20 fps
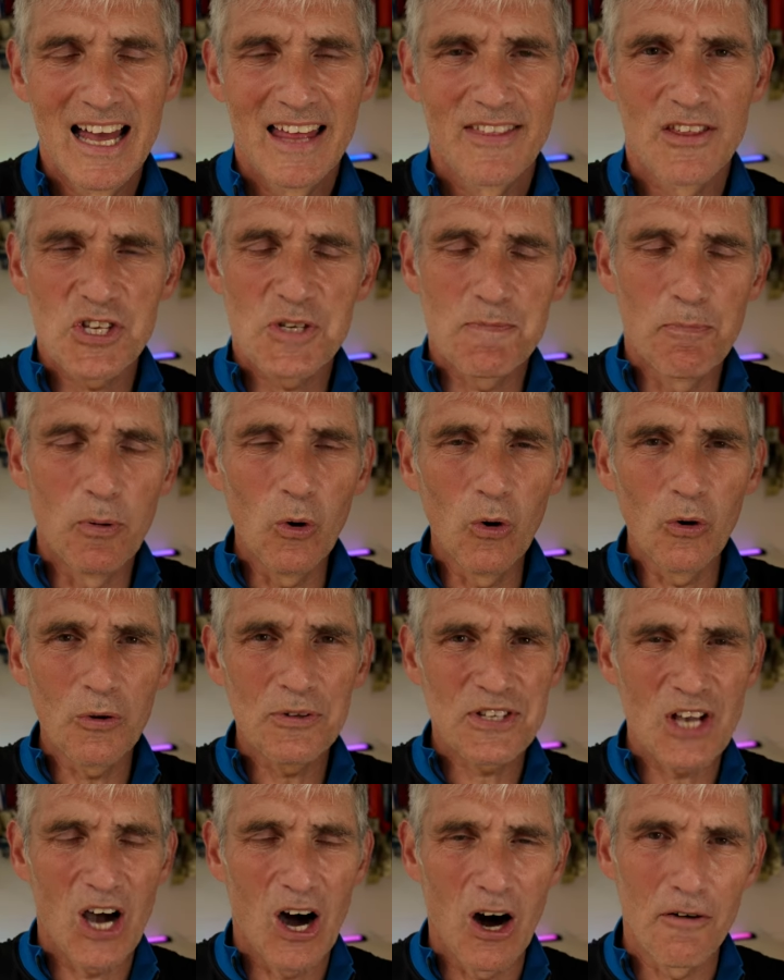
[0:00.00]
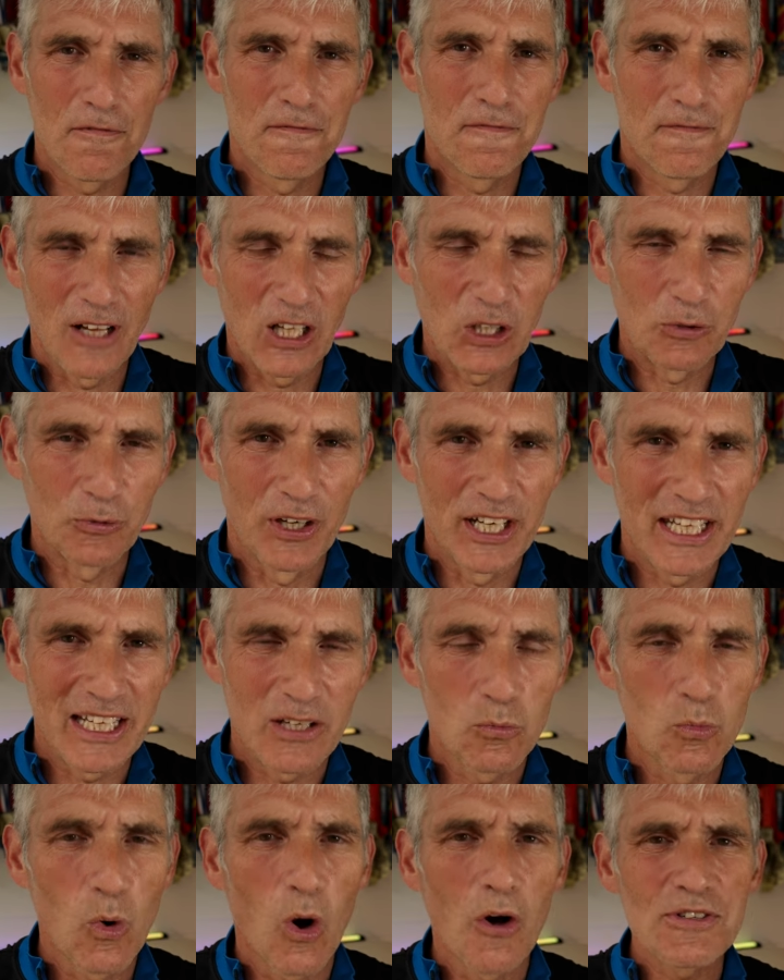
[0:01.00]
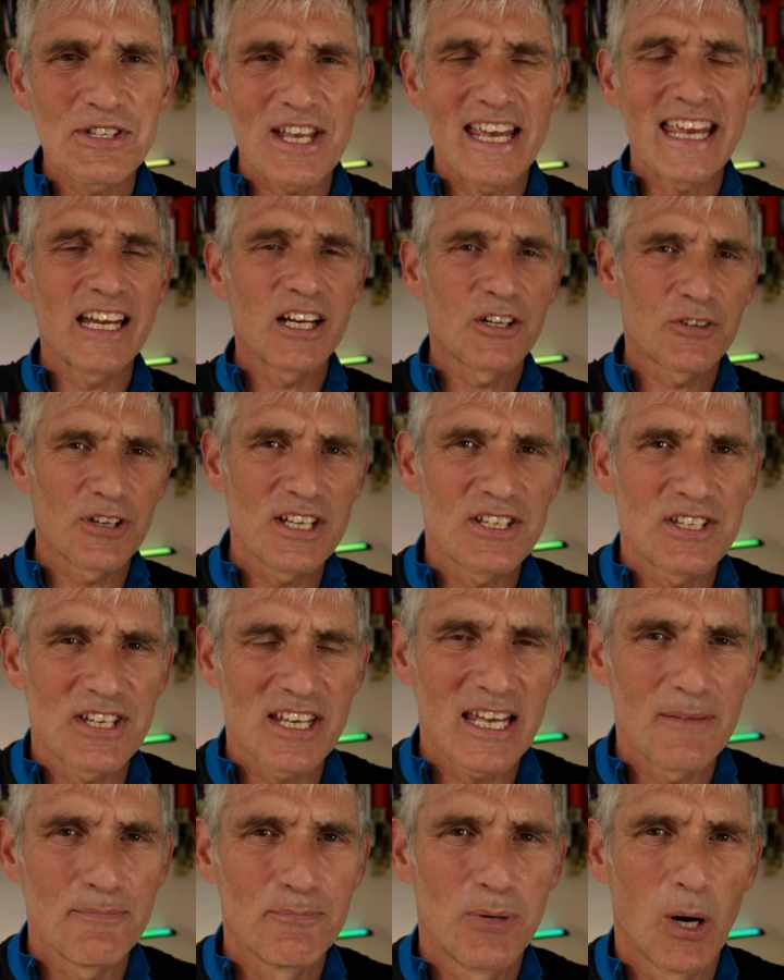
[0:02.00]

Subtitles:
The sport of fell running was increasing in